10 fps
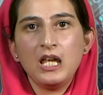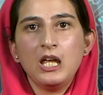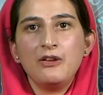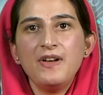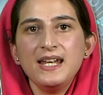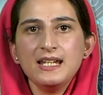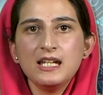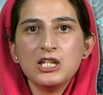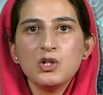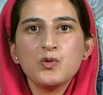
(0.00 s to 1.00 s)
When an
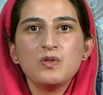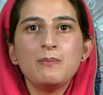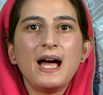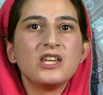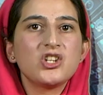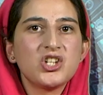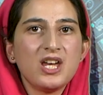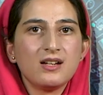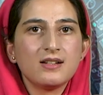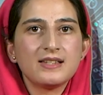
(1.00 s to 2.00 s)
individual buys
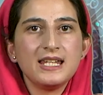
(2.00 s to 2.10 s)
shares,